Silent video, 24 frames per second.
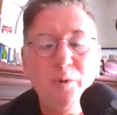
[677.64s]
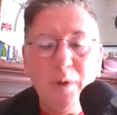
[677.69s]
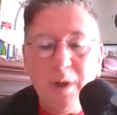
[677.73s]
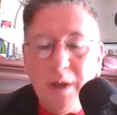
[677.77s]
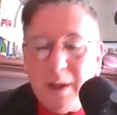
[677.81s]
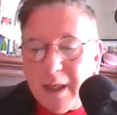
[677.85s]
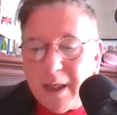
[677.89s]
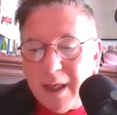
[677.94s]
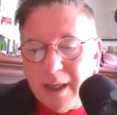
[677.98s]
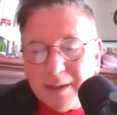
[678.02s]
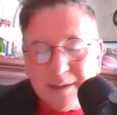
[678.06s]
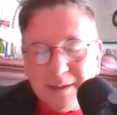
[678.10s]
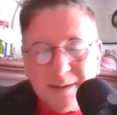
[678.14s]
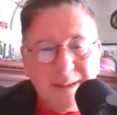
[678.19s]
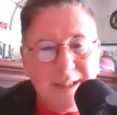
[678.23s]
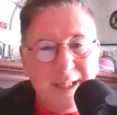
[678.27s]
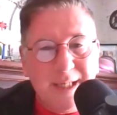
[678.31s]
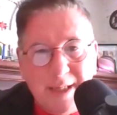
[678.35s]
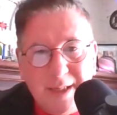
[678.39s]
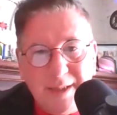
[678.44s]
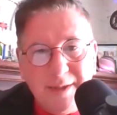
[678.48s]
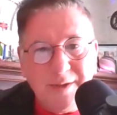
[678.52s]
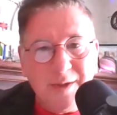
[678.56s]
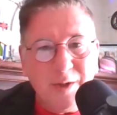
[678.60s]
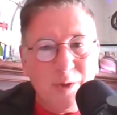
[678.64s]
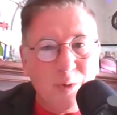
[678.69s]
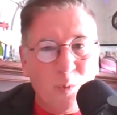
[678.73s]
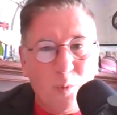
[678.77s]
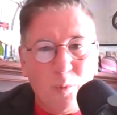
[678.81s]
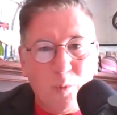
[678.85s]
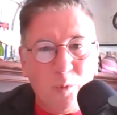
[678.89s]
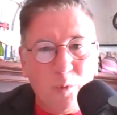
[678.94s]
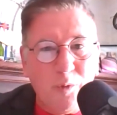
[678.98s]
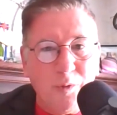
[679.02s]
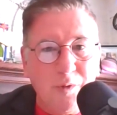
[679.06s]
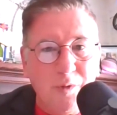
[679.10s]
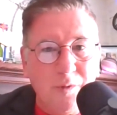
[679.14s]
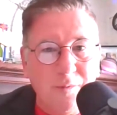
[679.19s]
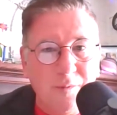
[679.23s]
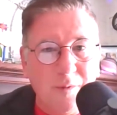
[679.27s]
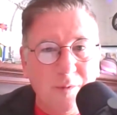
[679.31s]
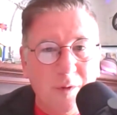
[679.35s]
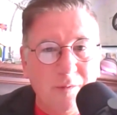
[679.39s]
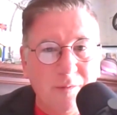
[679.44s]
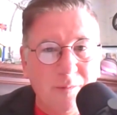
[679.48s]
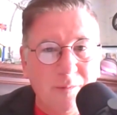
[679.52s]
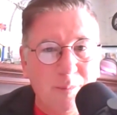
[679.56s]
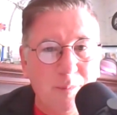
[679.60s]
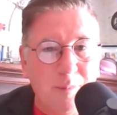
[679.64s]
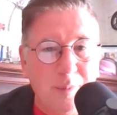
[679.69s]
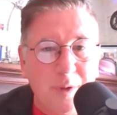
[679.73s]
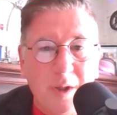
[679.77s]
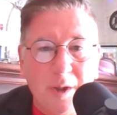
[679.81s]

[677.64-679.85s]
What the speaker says: you get into the world of